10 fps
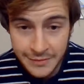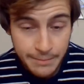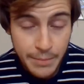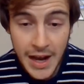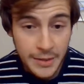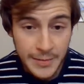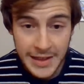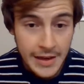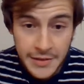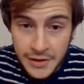and bond them
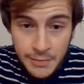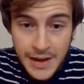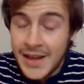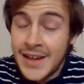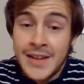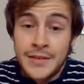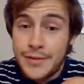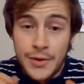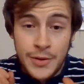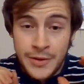together by
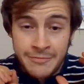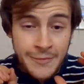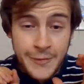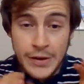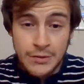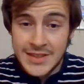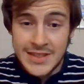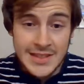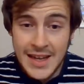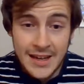throwing
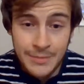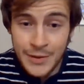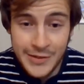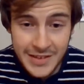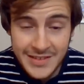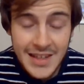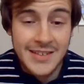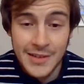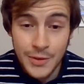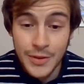frequencies at them using his
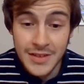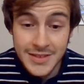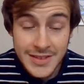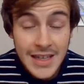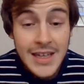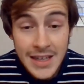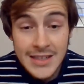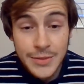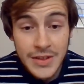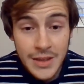Tesla coils.
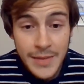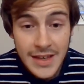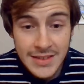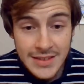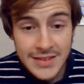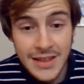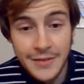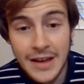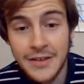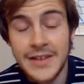It's really amazing
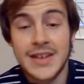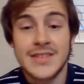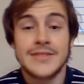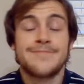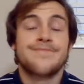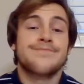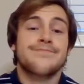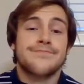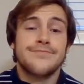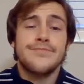stuff how he does it.
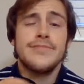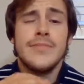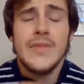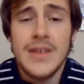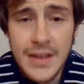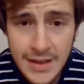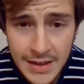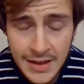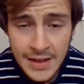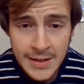
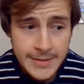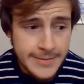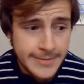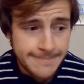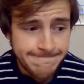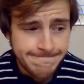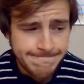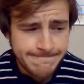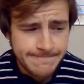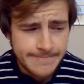Uh,
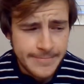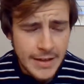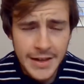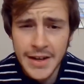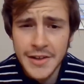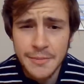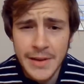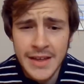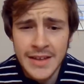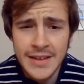another
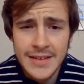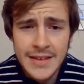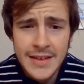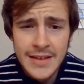big